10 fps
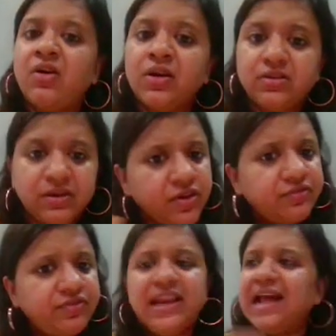or if you're
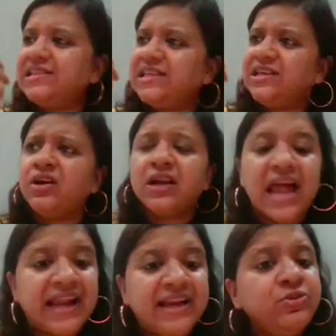freelancing, your
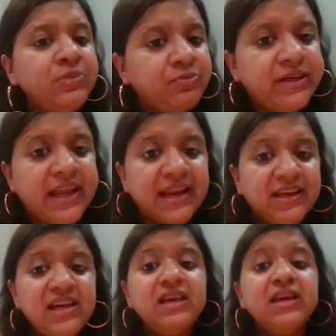client to be protected